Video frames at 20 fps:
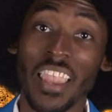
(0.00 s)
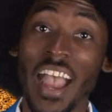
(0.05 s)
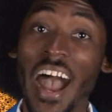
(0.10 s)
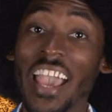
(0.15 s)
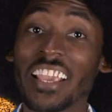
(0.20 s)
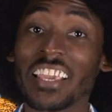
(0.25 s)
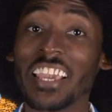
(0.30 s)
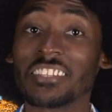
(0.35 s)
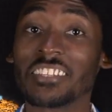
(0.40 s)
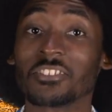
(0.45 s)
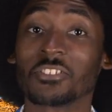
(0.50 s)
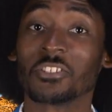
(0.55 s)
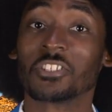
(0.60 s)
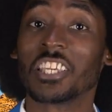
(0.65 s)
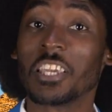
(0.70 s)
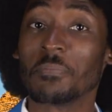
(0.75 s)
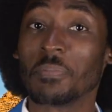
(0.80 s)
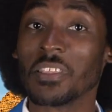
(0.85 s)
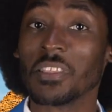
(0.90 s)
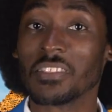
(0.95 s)
I guess they're
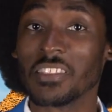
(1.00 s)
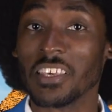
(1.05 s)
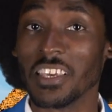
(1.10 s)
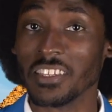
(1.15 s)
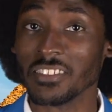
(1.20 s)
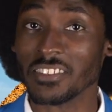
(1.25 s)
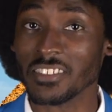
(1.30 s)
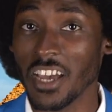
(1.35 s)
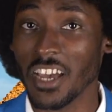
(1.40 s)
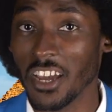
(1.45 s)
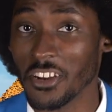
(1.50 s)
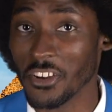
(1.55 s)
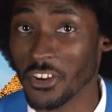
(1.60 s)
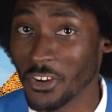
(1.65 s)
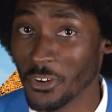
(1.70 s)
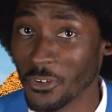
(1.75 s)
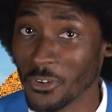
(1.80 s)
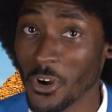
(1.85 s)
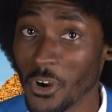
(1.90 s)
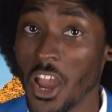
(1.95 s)
keeping things
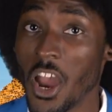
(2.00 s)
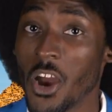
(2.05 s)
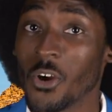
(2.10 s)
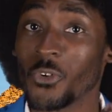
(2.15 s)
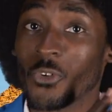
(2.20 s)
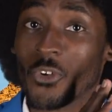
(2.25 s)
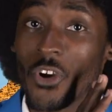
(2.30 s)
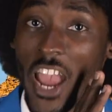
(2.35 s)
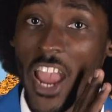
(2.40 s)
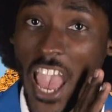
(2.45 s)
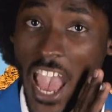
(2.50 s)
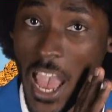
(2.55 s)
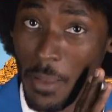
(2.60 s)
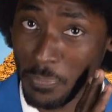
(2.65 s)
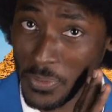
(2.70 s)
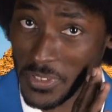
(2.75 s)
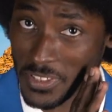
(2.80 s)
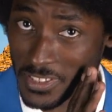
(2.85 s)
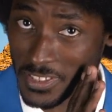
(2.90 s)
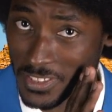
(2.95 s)
under
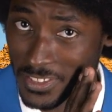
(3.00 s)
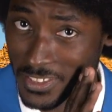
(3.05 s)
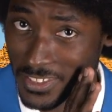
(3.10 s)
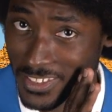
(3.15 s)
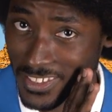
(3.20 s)
wraps.